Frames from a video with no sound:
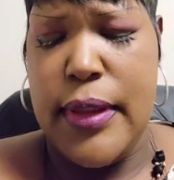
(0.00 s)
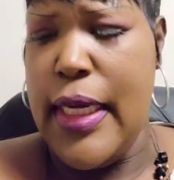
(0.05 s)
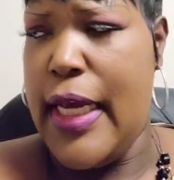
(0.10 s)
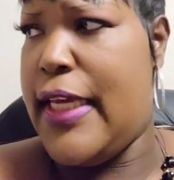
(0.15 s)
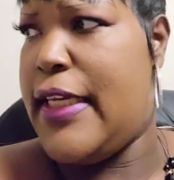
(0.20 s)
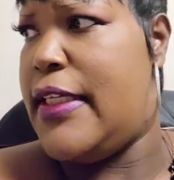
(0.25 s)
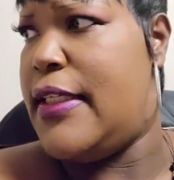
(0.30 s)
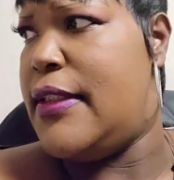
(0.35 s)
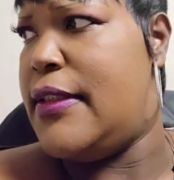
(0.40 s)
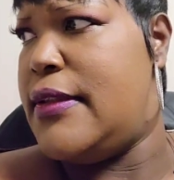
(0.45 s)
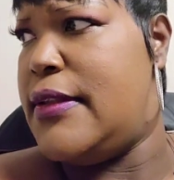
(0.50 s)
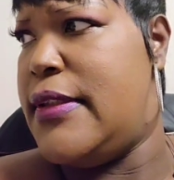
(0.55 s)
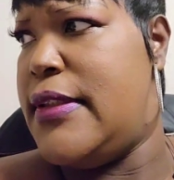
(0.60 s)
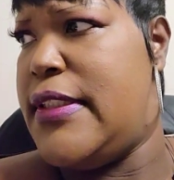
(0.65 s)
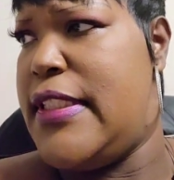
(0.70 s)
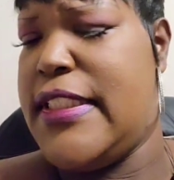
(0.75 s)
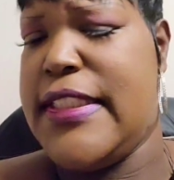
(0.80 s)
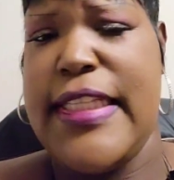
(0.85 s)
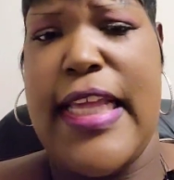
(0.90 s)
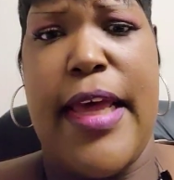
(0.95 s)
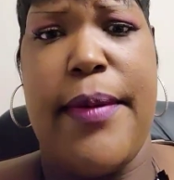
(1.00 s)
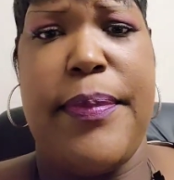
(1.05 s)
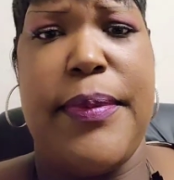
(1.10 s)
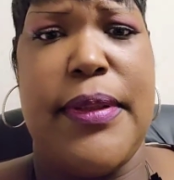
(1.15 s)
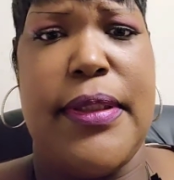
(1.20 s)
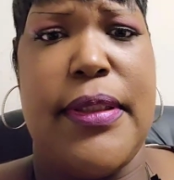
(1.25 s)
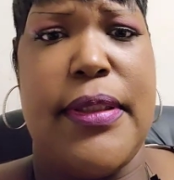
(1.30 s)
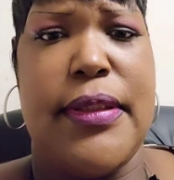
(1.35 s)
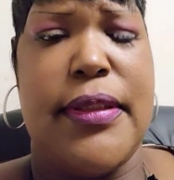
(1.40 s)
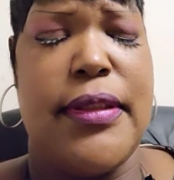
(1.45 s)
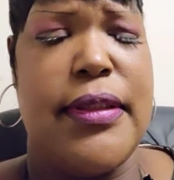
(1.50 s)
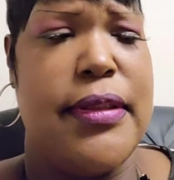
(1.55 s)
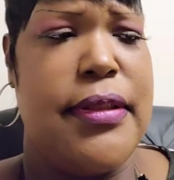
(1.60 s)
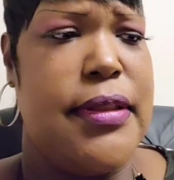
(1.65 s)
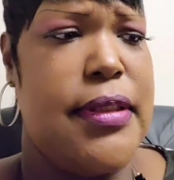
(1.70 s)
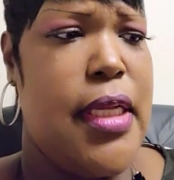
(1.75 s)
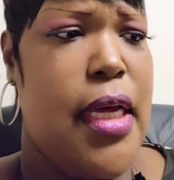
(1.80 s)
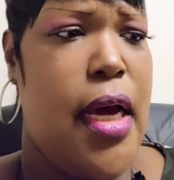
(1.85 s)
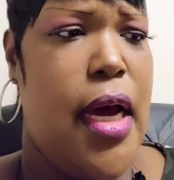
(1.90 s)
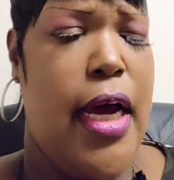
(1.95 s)
And this happened
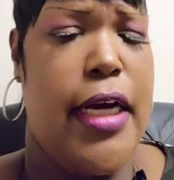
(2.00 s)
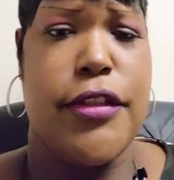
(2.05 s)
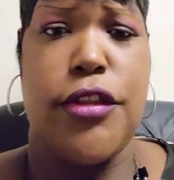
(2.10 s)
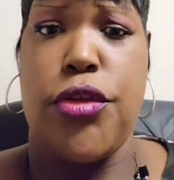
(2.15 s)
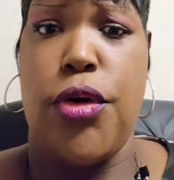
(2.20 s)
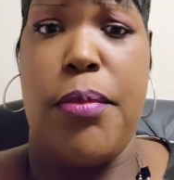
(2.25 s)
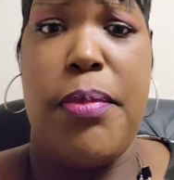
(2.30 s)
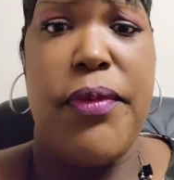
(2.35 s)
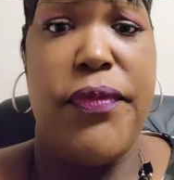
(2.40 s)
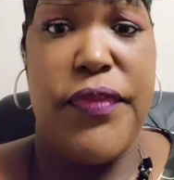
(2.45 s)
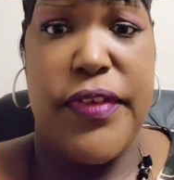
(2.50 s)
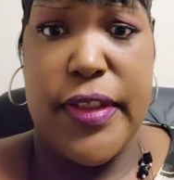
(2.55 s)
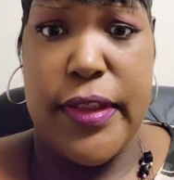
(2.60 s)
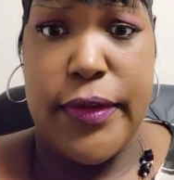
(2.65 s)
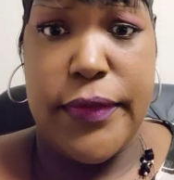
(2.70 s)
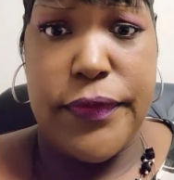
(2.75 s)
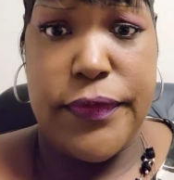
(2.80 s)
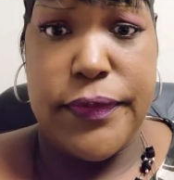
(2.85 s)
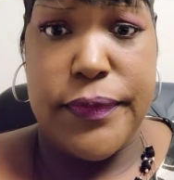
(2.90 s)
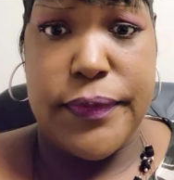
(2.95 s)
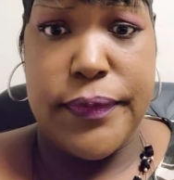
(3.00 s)
October 5th.